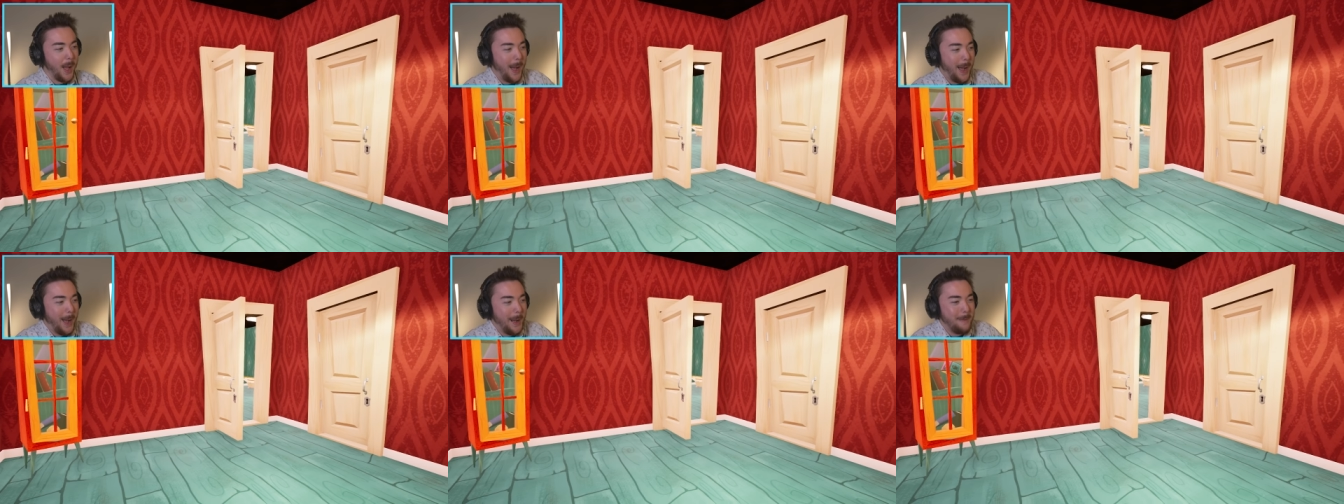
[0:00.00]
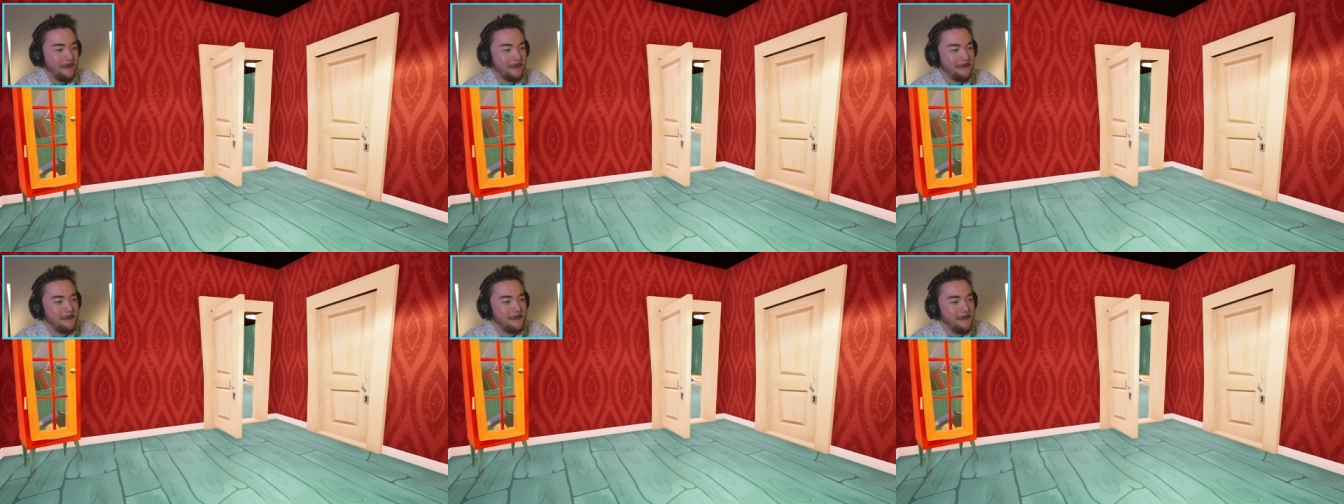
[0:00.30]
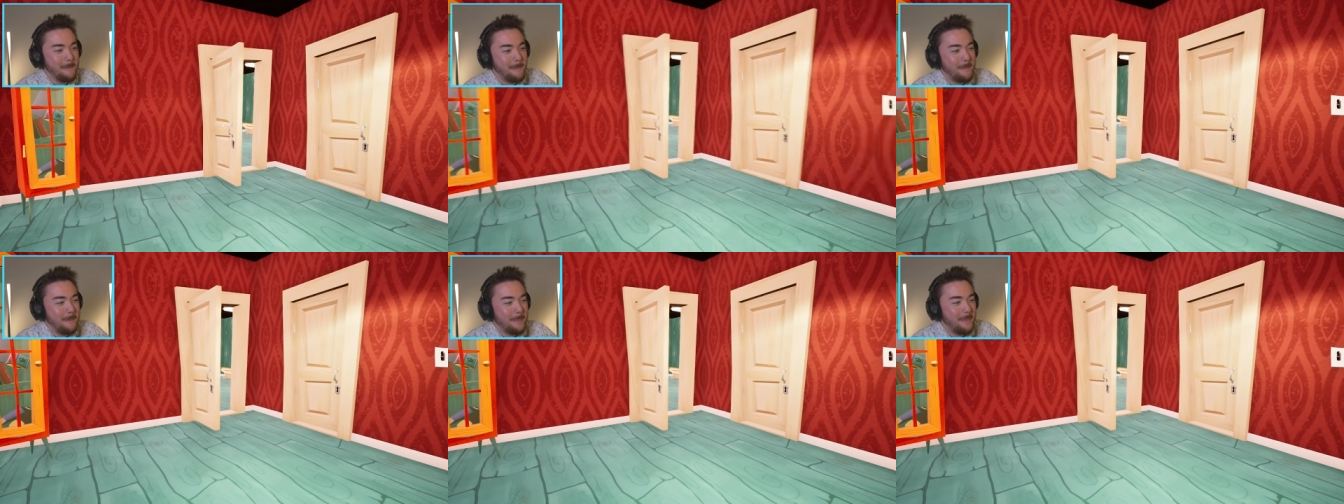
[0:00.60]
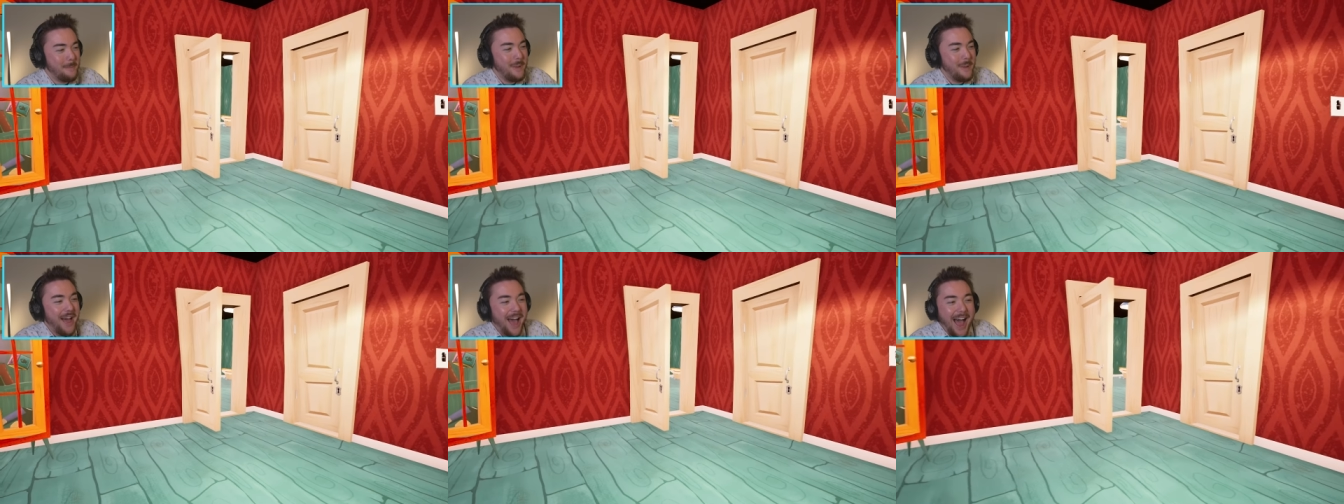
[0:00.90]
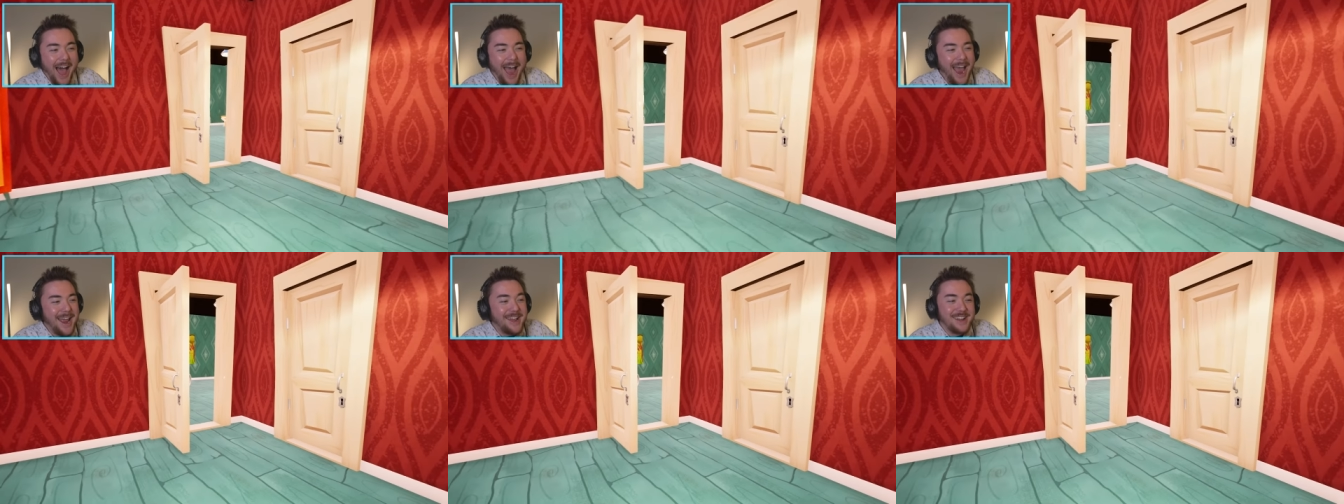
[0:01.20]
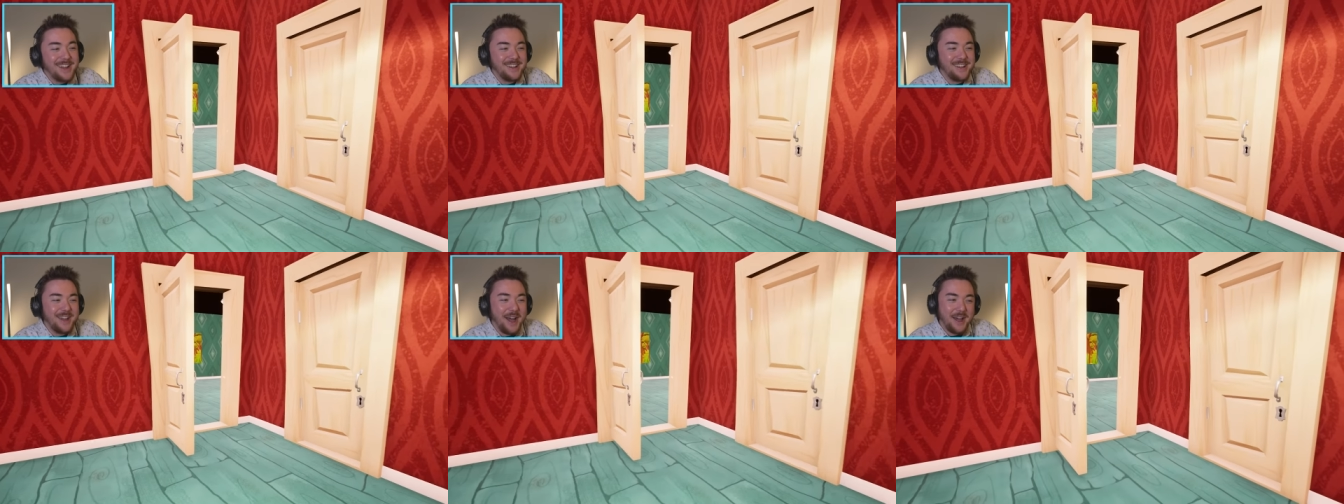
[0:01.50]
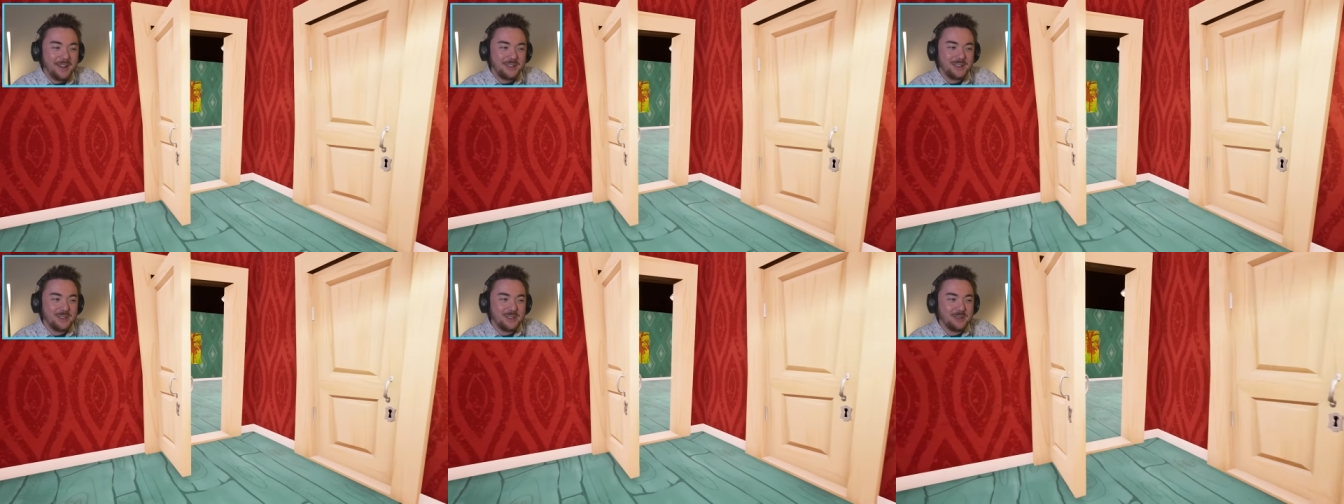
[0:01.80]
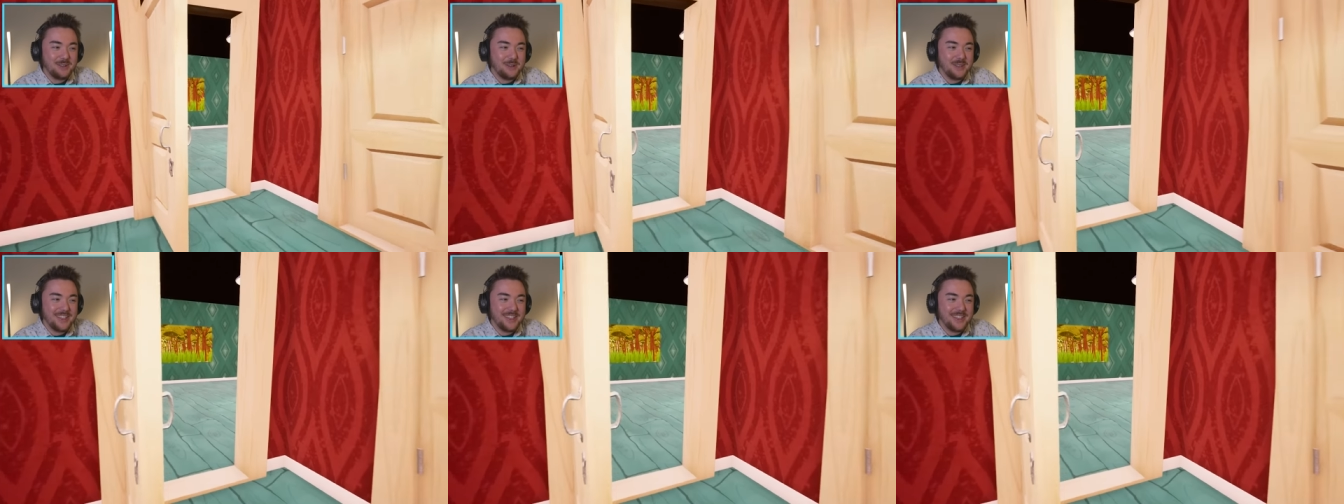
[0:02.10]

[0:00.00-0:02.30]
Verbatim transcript: I did not do